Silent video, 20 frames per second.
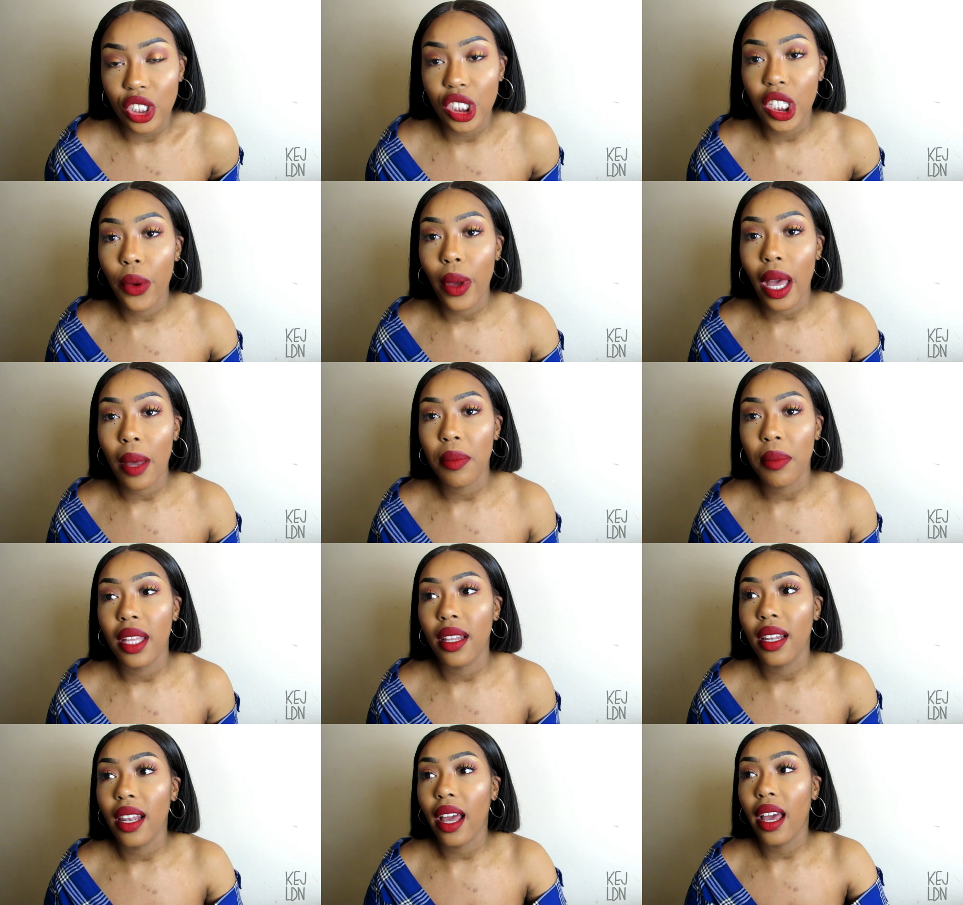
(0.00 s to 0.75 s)
Do you know what I
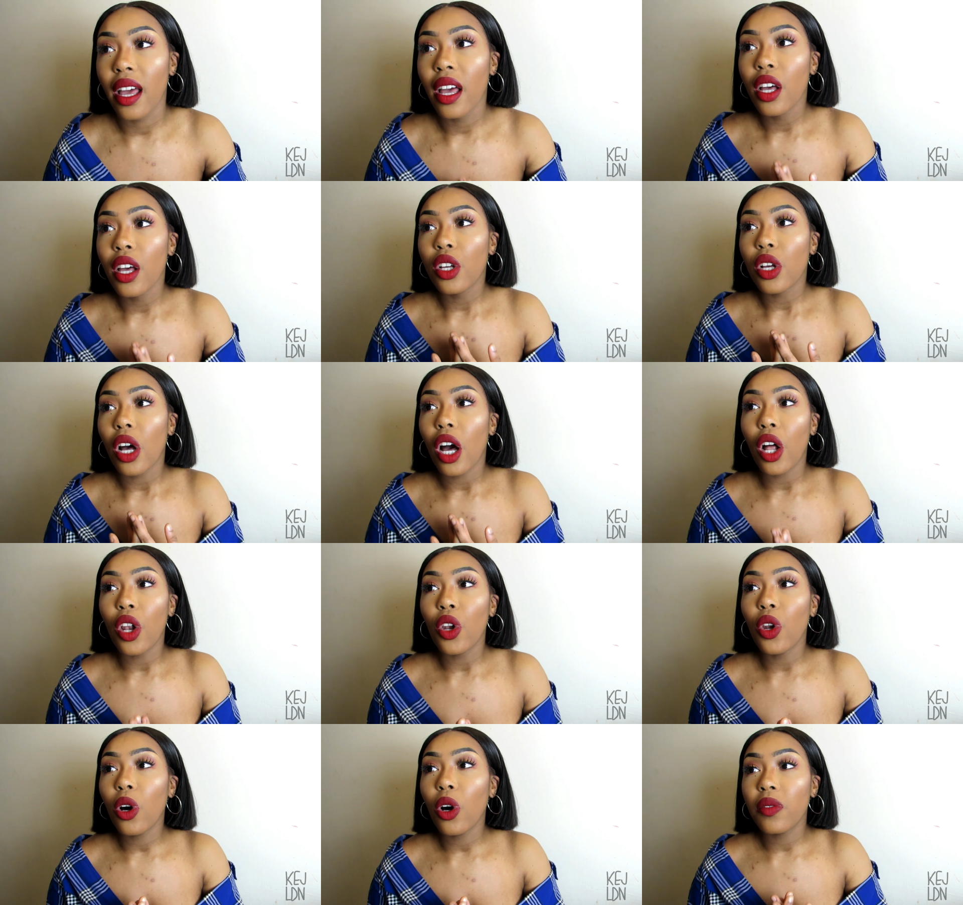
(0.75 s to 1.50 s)
mean? Like,
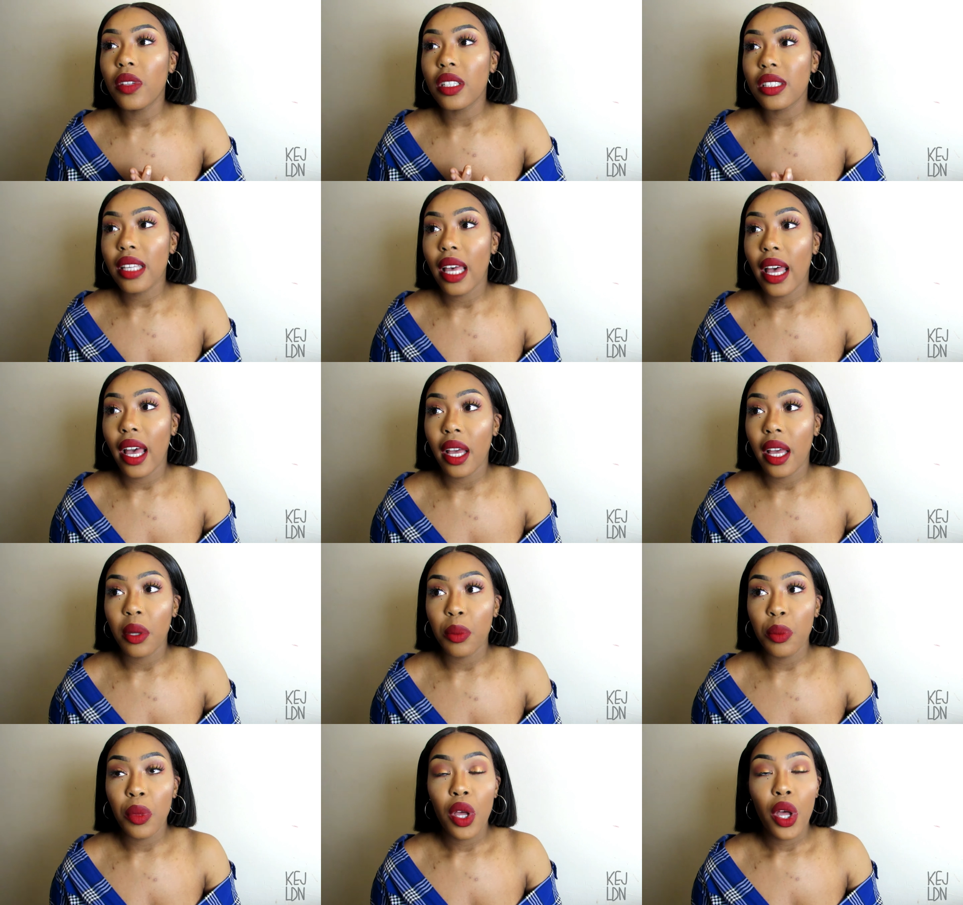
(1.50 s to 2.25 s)
a lot of the
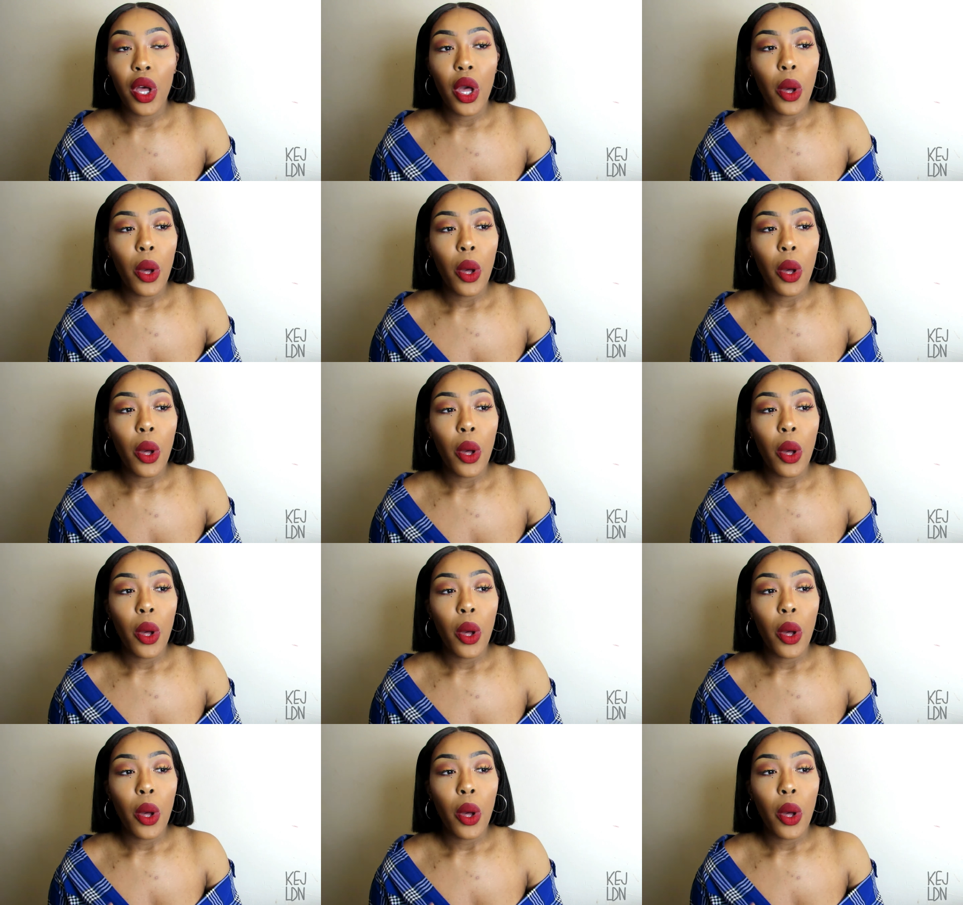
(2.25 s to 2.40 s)
time,